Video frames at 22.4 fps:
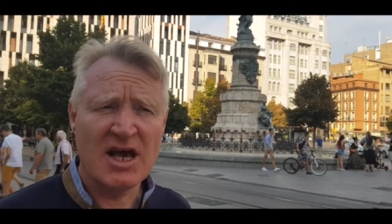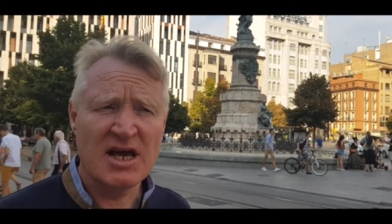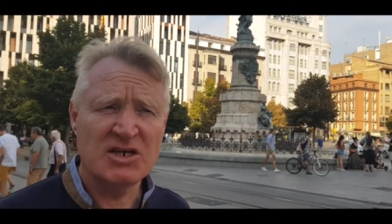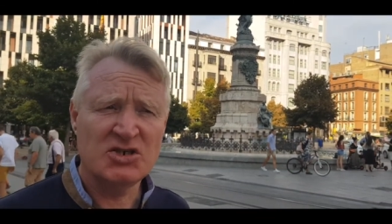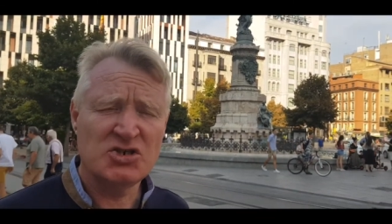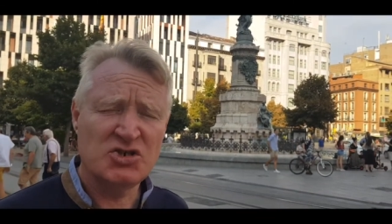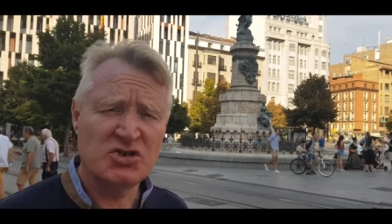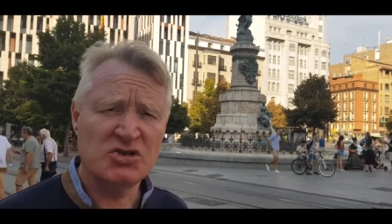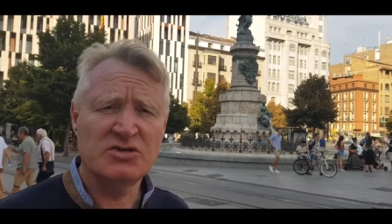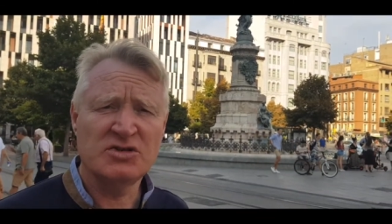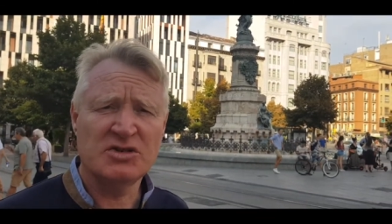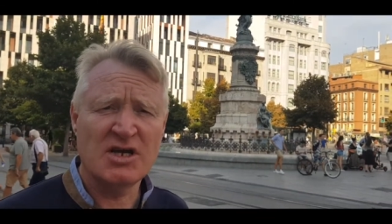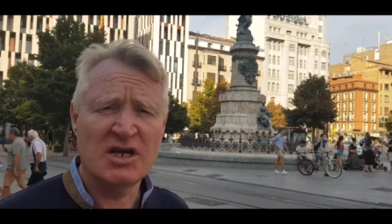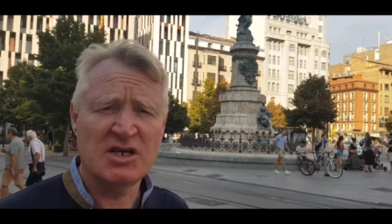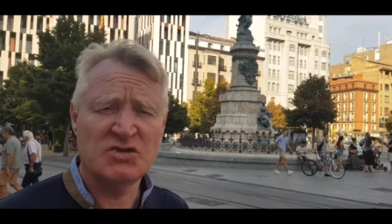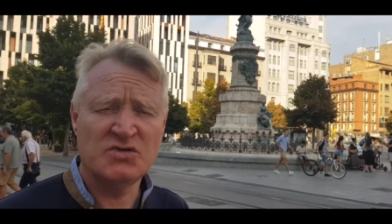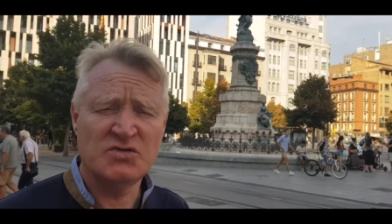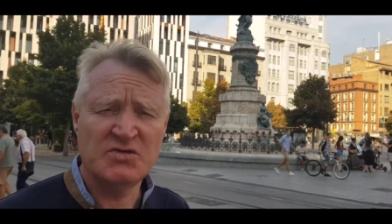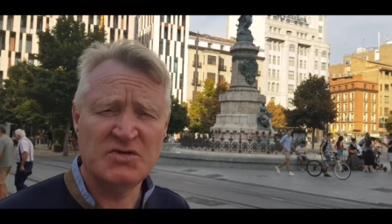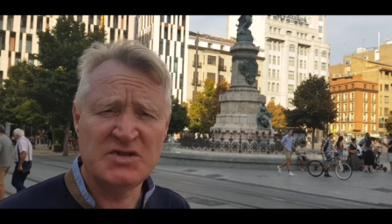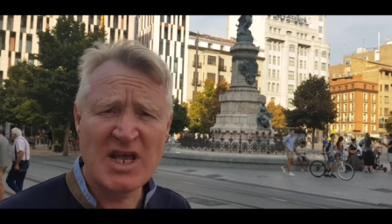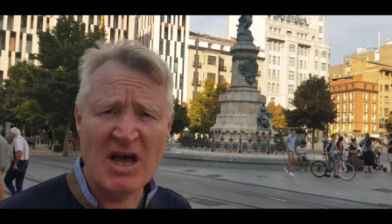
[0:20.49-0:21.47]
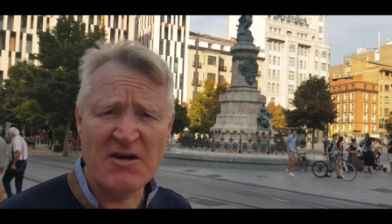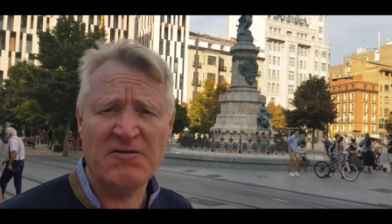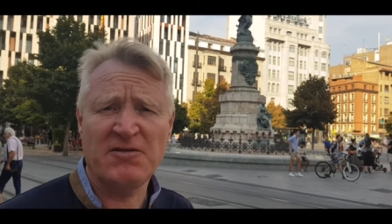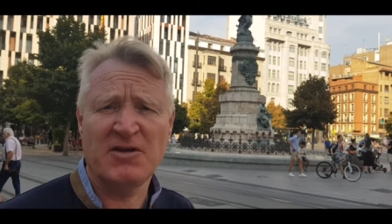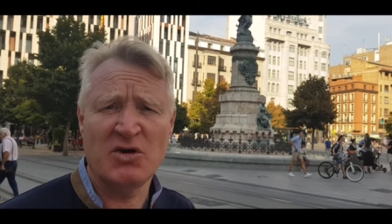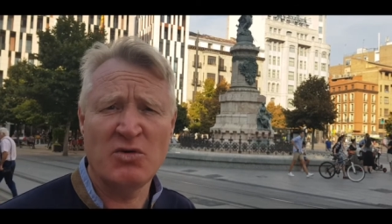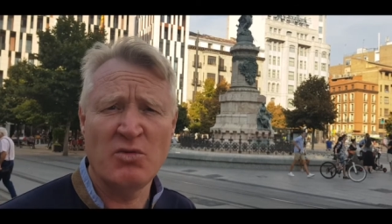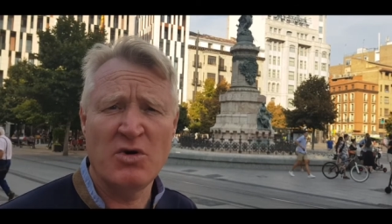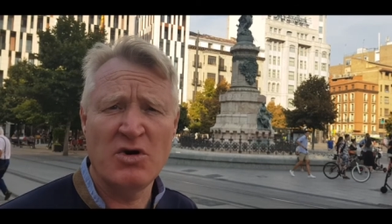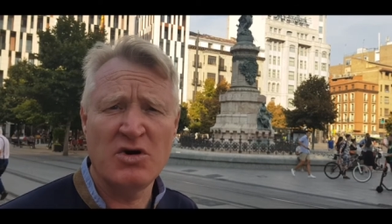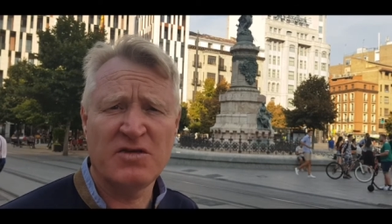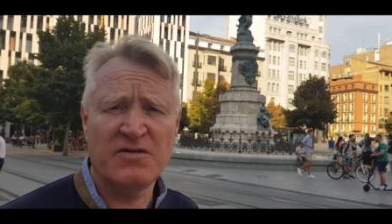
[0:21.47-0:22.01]
It should, it's definitely
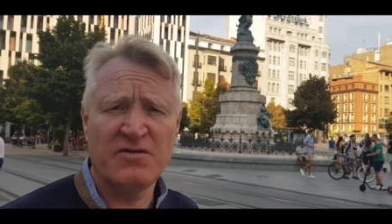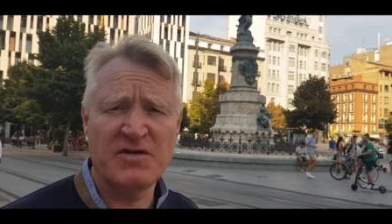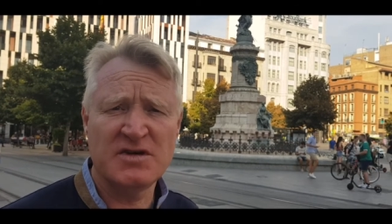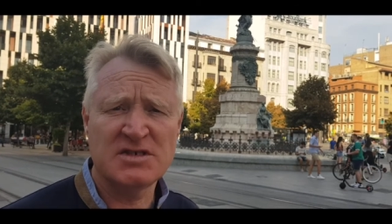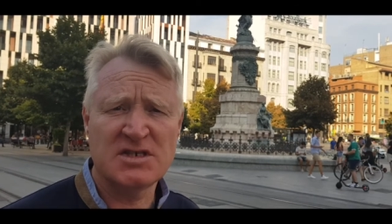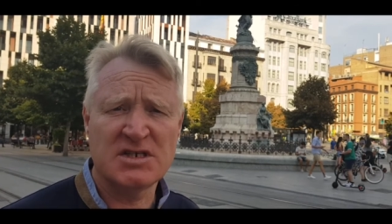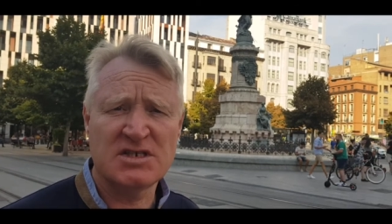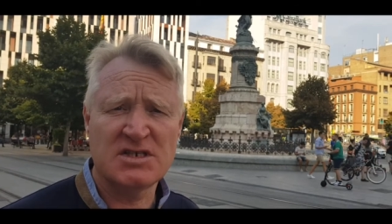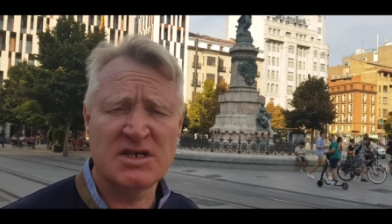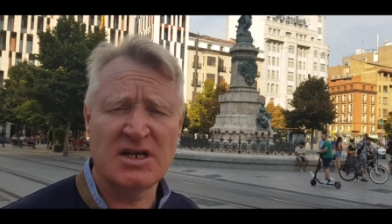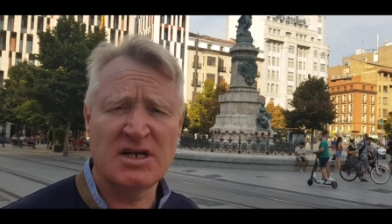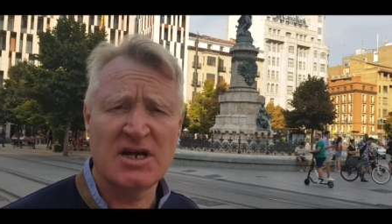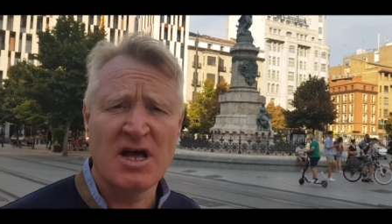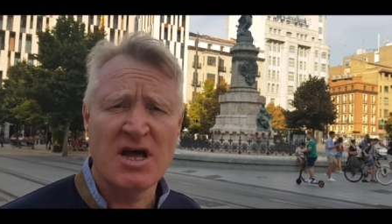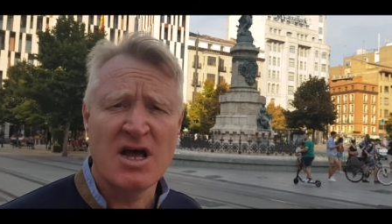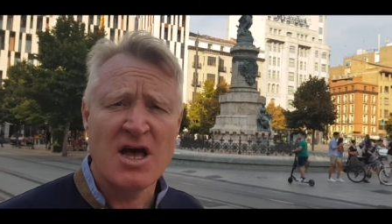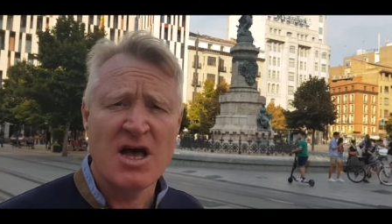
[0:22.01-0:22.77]
worth visiting.